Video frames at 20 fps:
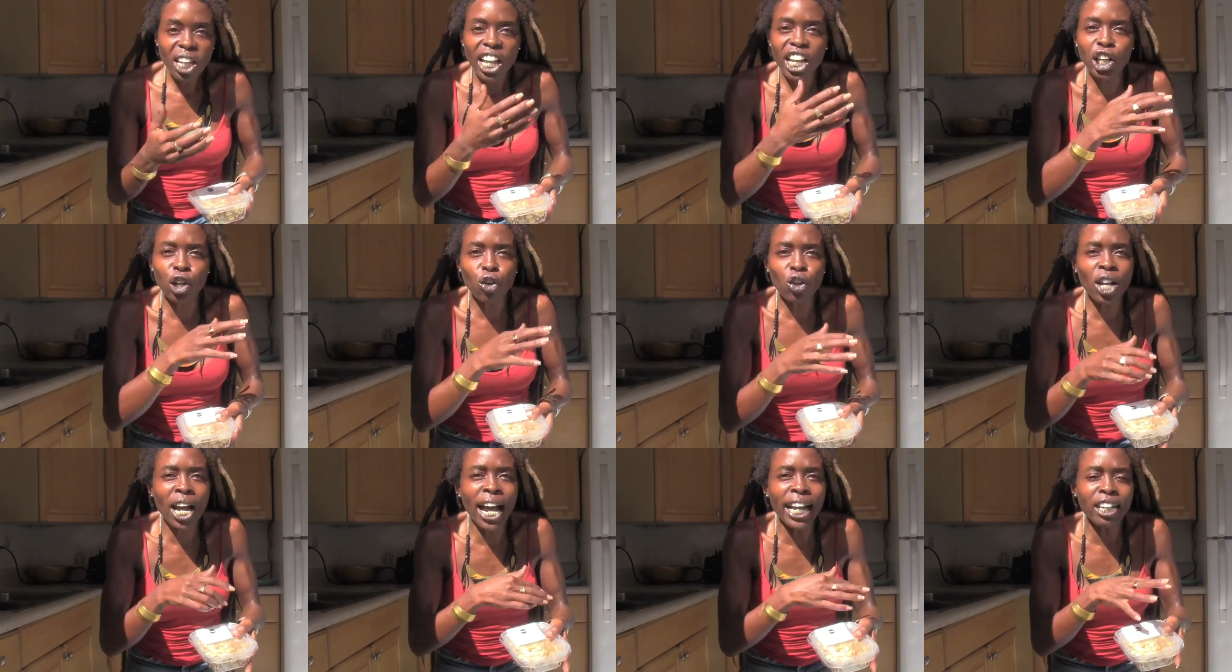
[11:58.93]

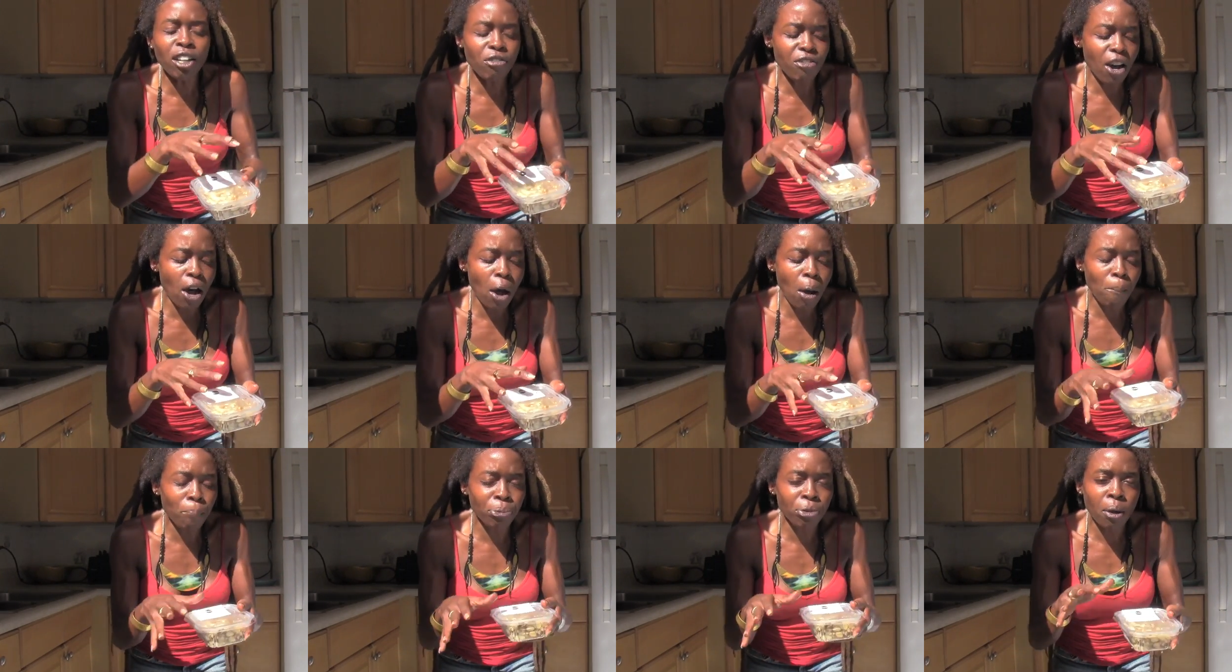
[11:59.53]
it'll kind of
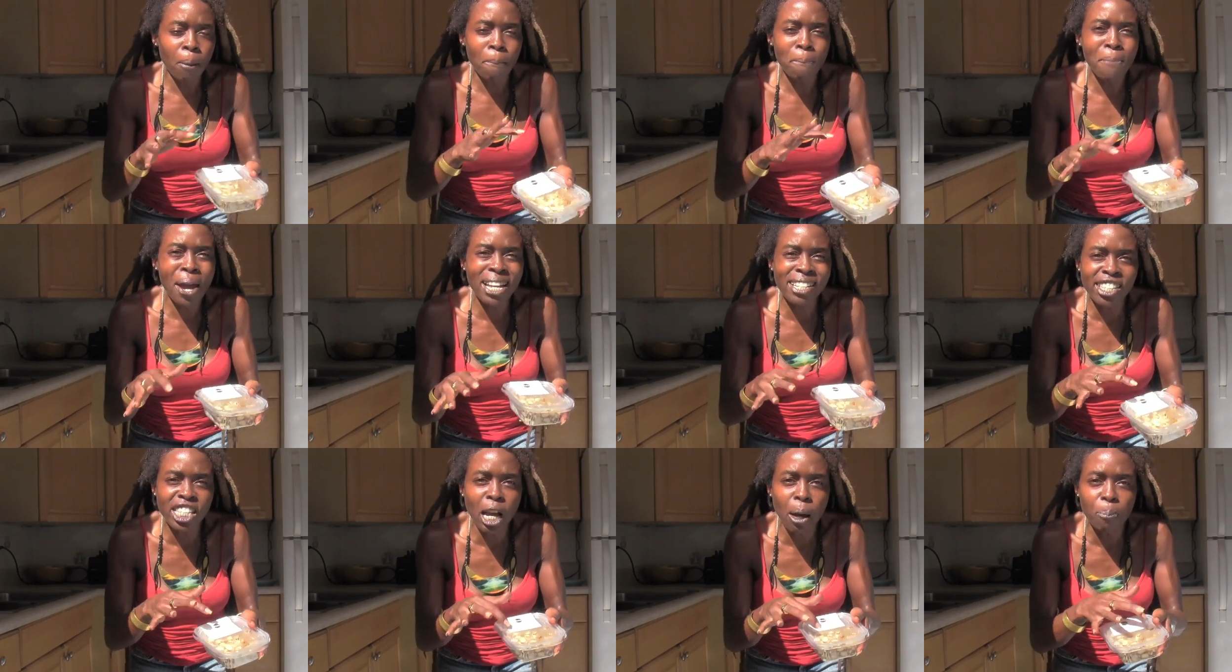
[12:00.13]

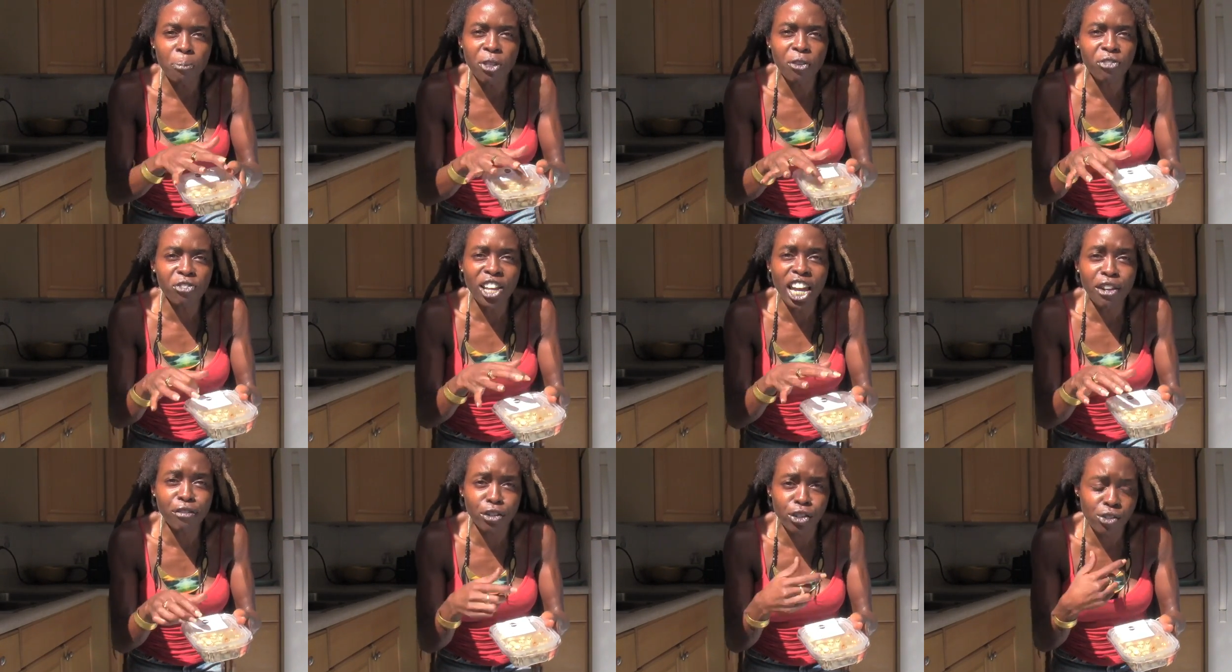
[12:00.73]
mess up the
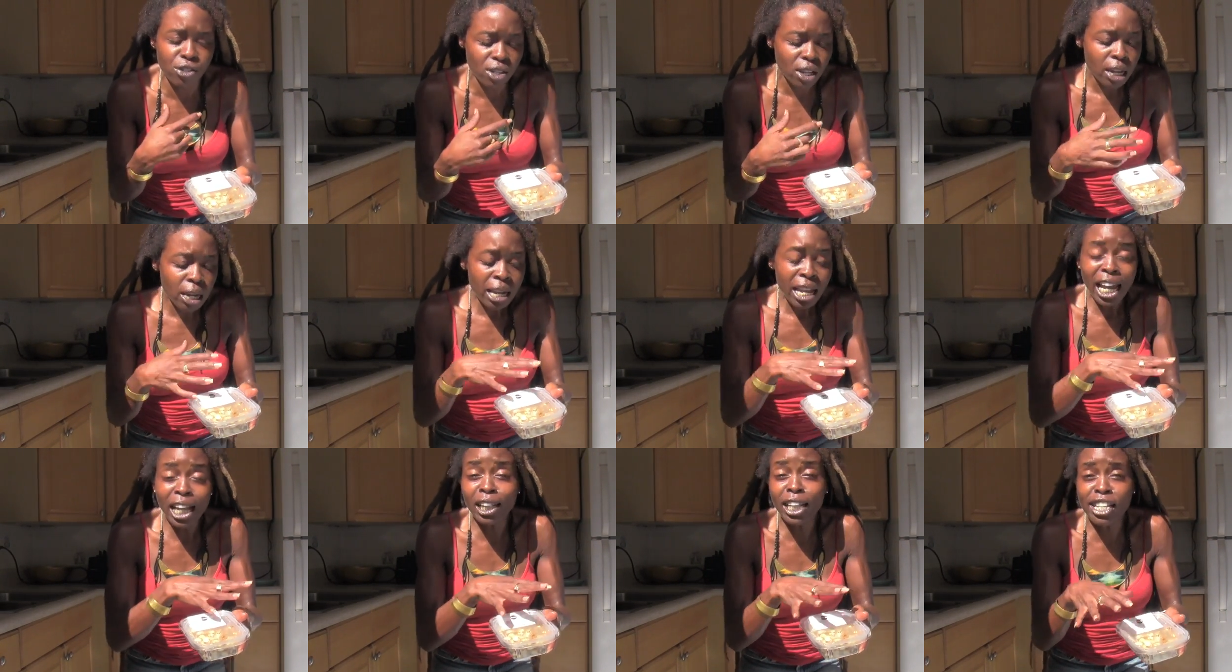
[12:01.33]
flavors,
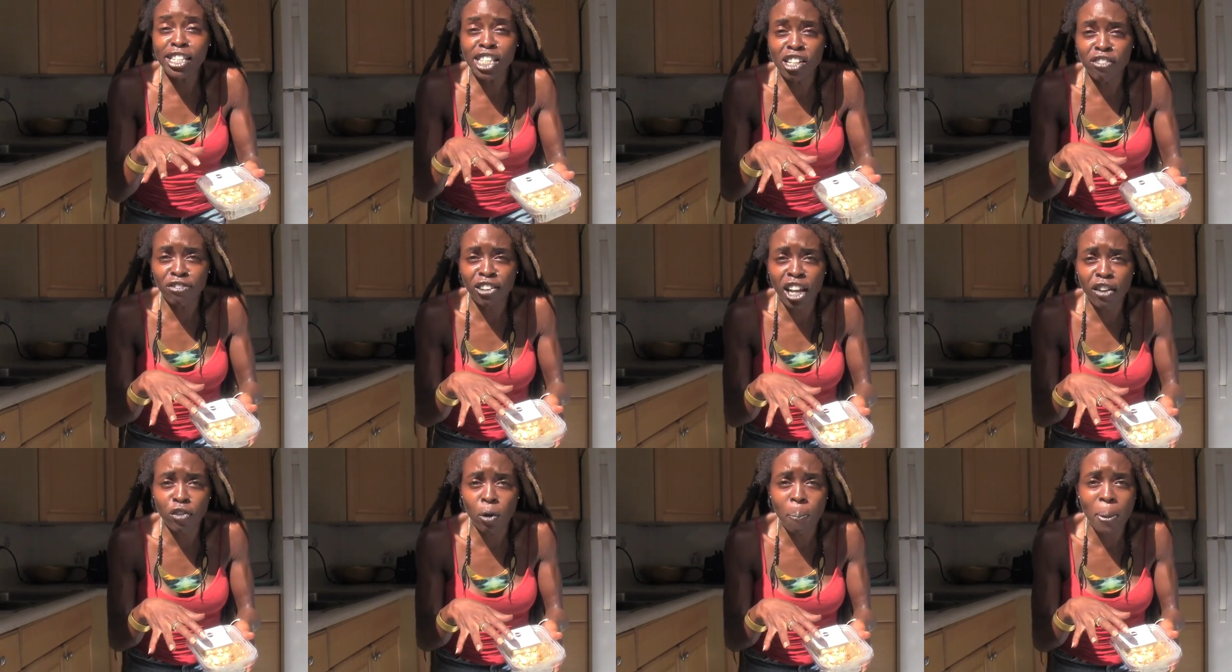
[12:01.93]
at least the
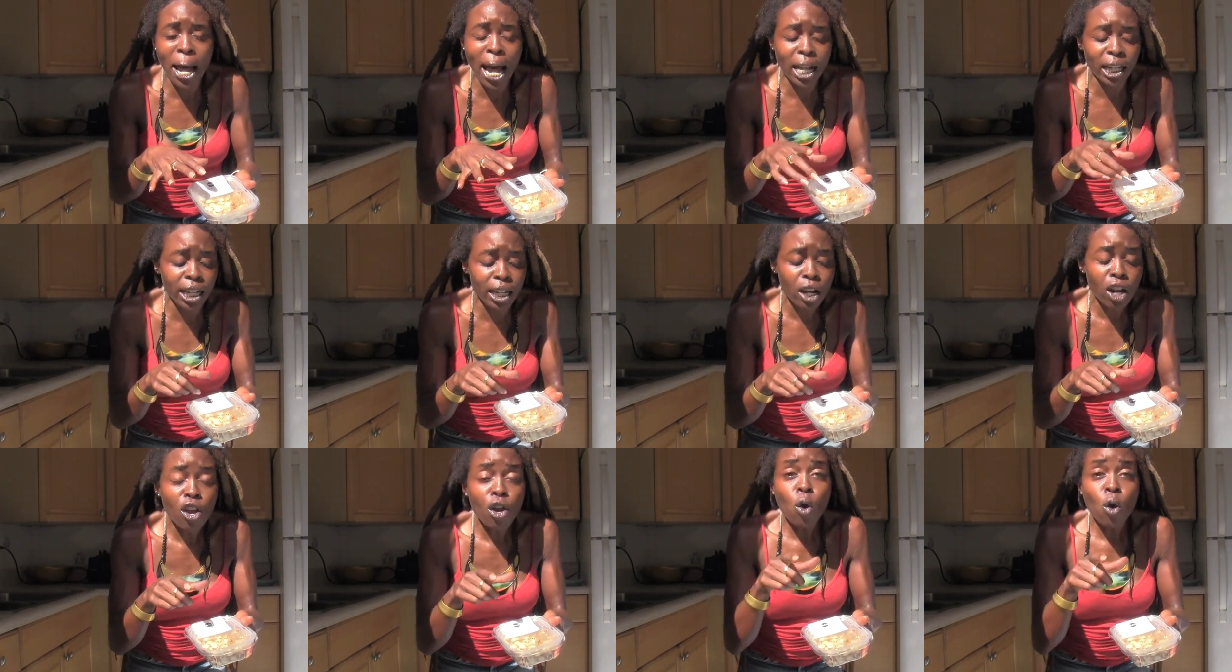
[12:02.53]
flavor palette,